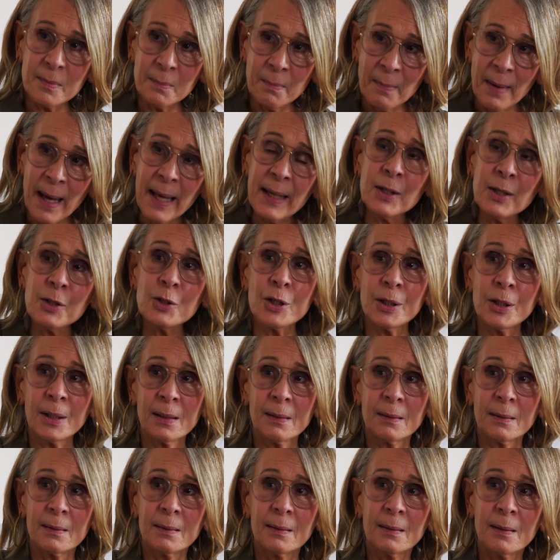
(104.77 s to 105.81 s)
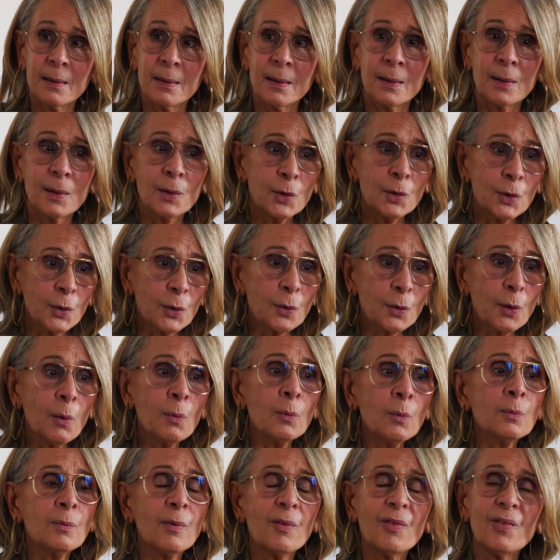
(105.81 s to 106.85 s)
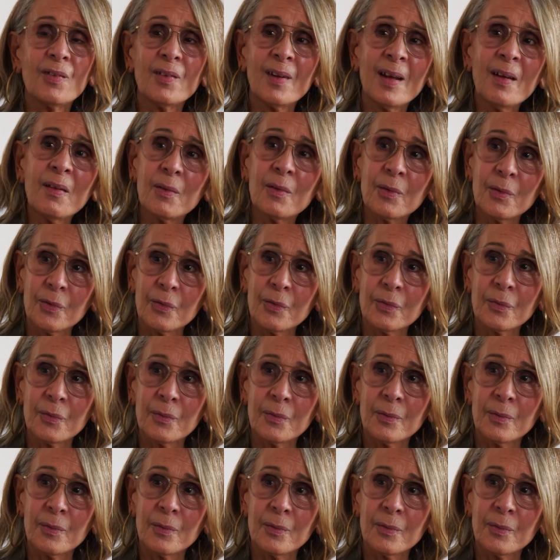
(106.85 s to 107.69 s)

managing your own self,